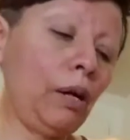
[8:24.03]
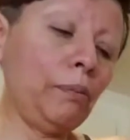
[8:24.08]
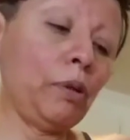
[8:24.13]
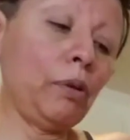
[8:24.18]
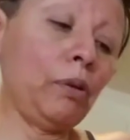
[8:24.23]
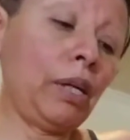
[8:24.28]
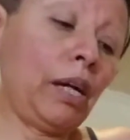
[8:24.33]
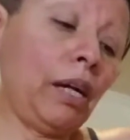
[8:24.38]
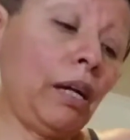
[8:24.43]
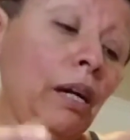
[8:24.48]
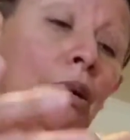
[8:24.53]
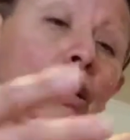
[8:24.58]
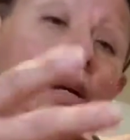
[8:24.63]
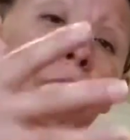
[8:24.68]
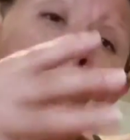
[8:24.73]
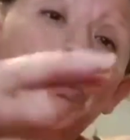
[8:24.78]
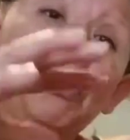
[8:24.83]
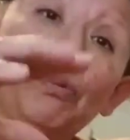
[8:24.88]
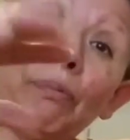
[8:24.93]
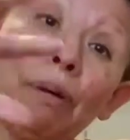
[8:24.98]
I'm gonna
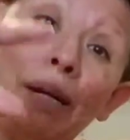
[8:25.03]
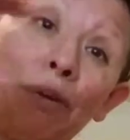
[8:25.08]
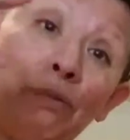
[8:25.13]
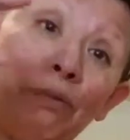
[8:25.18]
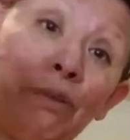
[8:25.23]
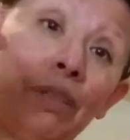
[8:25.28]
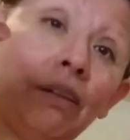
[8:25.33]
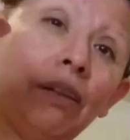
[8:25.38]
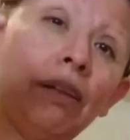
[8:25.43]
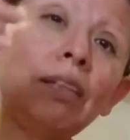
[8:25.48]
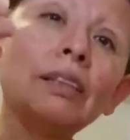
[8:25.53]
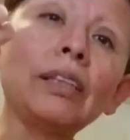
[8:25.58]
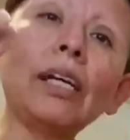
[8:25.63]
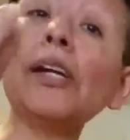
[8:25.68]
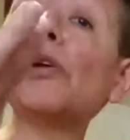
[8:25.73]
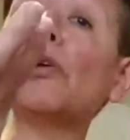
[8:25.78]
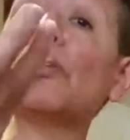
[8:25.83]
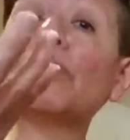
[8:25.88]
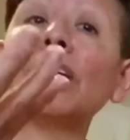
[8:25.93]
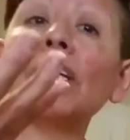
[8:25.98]
put my fingers,
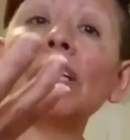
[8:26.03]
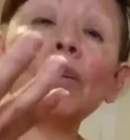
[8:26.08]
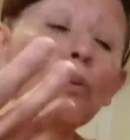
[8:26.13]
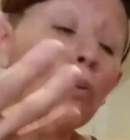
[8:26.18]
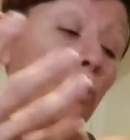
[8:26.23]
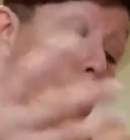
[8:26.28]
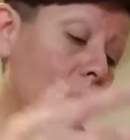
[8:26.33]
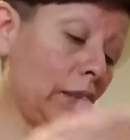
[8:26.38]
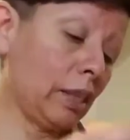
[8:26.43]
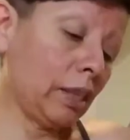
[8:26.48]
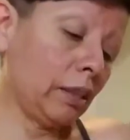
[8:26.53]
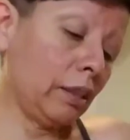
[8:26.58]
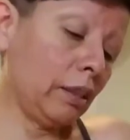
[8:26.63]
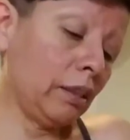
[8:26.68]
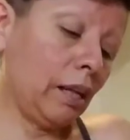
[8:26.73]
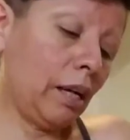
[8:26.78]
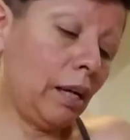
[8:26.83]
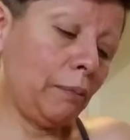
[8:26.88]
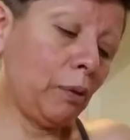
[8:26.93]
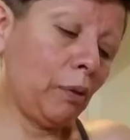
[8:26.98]
I already washed
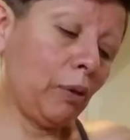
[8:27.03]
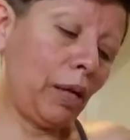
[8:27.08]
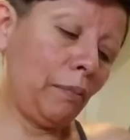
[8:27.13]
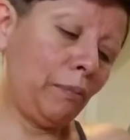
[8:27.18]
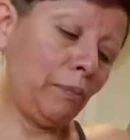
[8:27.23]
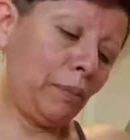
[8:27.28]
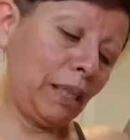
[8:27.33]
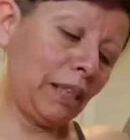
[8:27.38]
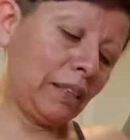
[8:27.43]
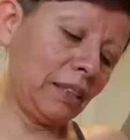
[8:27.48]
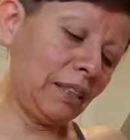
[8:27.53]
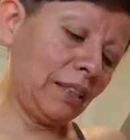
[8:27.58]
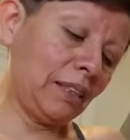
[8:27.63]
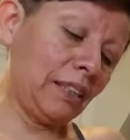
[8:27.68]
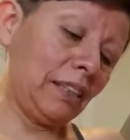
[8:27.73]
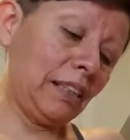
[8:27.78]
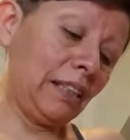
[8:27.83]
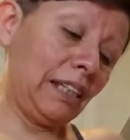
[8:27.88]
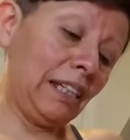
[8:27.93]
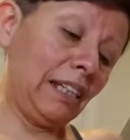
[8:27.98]
it, I'm gonna mix
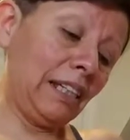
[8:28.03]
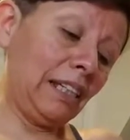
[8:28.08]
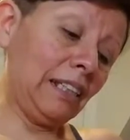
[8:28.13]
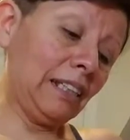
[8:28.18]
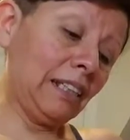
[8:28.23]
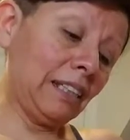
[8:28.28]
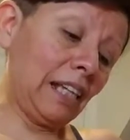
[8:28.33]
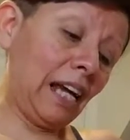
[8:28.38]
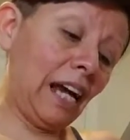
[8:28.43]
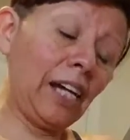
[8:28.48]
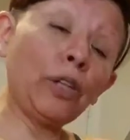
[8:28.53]
this.